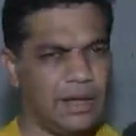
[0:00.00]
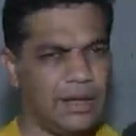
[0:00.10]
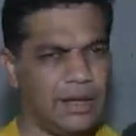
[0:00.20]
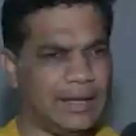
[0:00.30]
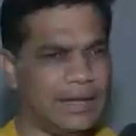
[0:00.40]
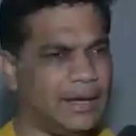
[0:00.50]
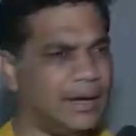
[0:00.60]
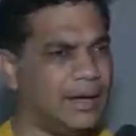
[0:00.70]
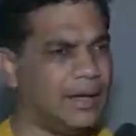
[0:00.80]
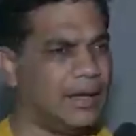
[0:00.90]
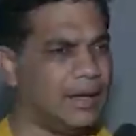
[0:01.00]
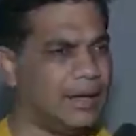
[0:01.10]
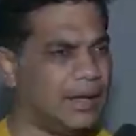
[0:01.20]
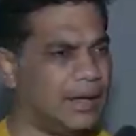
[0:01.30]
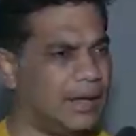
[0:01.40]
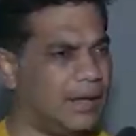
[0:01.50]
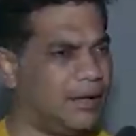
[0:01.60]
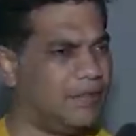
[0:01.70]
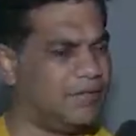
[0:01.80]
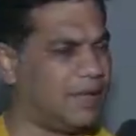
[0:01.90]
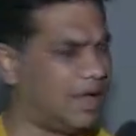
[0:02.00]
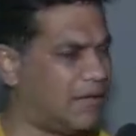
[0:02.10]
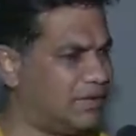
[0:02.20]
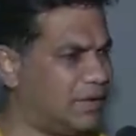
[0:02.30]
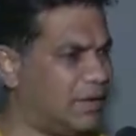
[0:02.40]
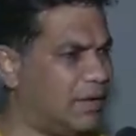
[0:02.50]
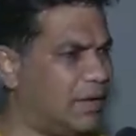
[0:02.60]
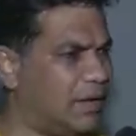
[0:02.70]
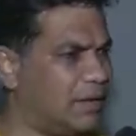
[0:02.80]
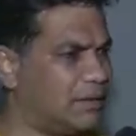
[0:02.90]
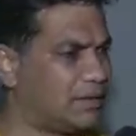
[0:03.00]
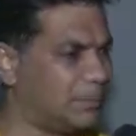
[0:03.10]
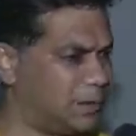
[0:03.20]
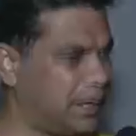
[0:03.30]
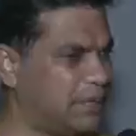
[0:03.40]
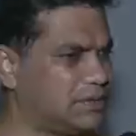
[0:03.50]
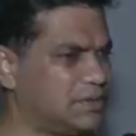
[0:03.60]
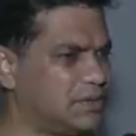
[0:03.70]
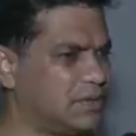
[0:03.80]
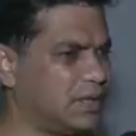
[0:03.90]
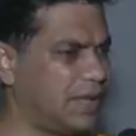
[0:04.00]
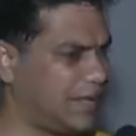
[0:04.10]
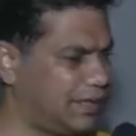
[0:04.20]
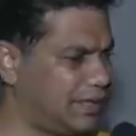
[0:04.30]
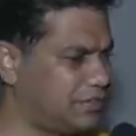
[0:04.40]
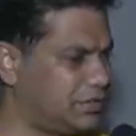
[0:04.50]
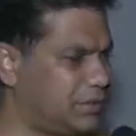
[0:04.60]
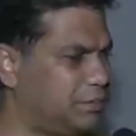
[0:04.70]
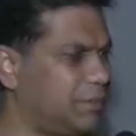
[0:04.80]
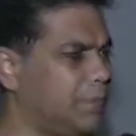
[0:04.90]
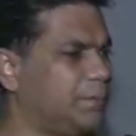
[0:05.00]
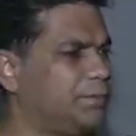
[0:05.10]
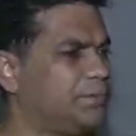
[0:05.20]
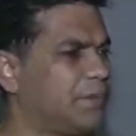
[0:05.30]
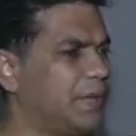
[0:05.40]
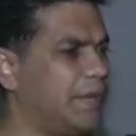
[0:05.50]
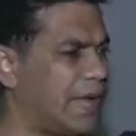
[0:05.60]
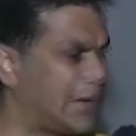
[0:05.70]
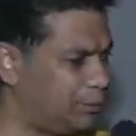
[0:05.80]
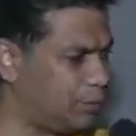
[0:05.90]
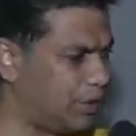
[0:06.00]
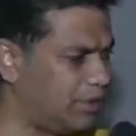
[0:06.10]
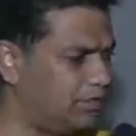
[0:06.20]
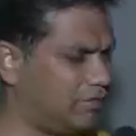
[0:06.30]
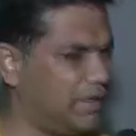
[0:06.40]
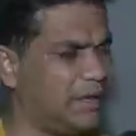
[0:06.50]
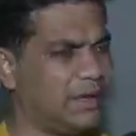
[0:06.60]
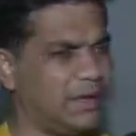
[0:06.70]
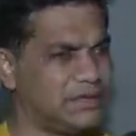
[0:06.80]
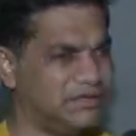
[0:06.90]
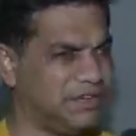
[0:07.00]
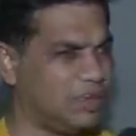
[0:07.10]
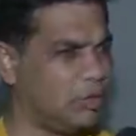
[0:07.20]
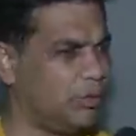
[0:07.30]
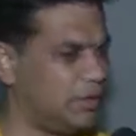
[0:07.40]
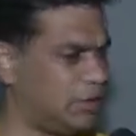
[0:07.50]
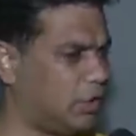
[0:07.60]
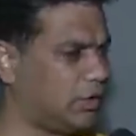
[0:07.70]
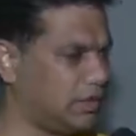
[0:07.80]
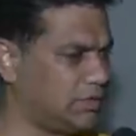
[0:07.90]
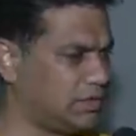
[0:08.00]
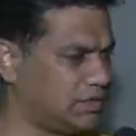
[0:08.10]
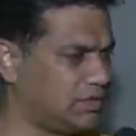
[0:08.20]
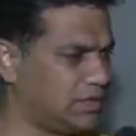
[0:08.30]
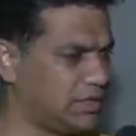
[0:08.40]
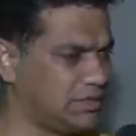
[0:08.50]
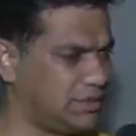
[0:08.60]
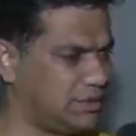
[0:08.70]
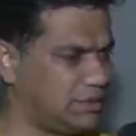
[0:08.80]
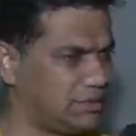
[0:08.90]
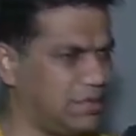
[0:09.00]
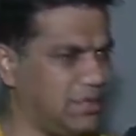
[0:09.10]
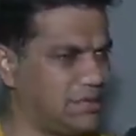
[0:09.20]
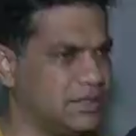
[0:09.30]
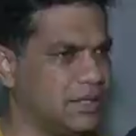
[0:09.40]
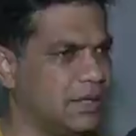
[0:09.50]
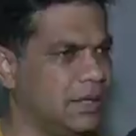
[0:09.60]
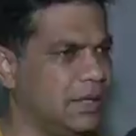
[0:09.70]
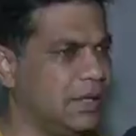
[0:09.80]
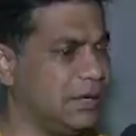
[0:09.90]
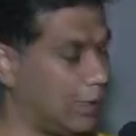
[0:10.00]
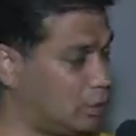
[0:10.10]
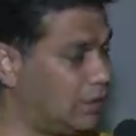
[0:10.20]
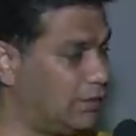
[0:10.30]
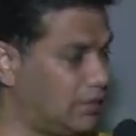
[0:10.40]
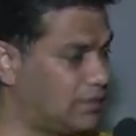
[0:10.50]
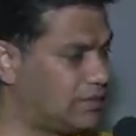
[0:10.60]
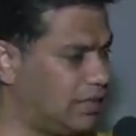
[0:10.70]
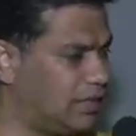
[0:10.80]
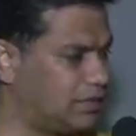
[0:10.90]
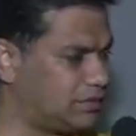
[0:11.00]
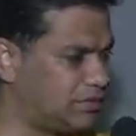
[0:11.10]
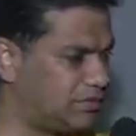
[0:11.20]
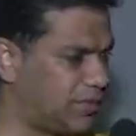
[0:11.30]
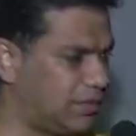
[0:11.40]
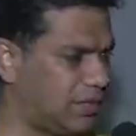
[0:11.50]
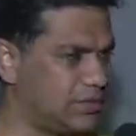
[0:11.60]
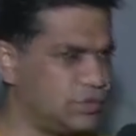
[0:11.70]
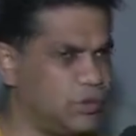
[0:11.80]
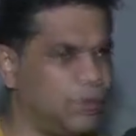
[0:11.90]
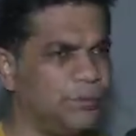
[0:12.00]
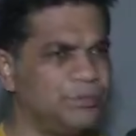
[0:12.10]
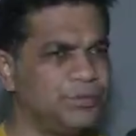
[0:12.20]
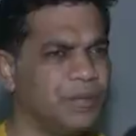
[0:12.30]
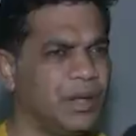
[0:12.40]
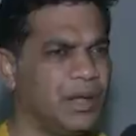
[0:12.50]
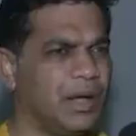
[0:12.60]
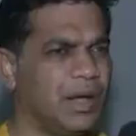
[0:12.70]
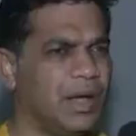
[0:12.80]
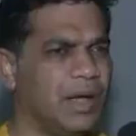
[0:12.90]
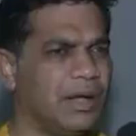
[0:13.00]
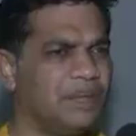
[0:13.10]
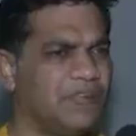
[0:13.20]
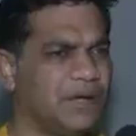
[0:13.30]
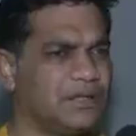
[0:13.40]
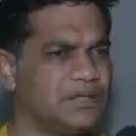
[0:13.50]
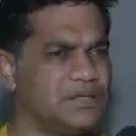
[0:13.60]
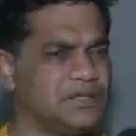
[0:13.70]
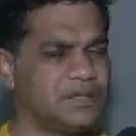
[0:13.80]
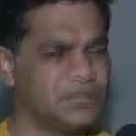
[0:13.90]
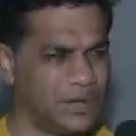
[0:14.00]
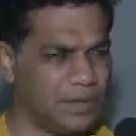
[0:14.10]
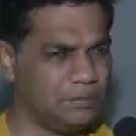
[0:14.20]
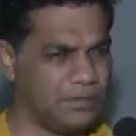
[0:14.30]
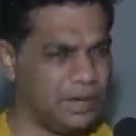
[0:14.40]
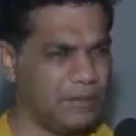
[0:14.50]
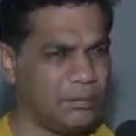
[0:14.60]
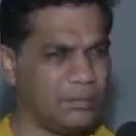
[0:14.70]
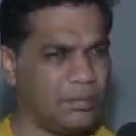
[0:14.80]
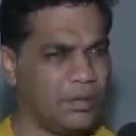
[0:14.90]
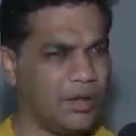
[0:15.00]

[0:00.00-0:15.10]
and again, we have a surprise candidateship in Alappuzha where K.C. Venugopal, the organizational general secretary, is contesting. Rahul Gandhi is leading us from Wayanad. So, in fact, this is a dream team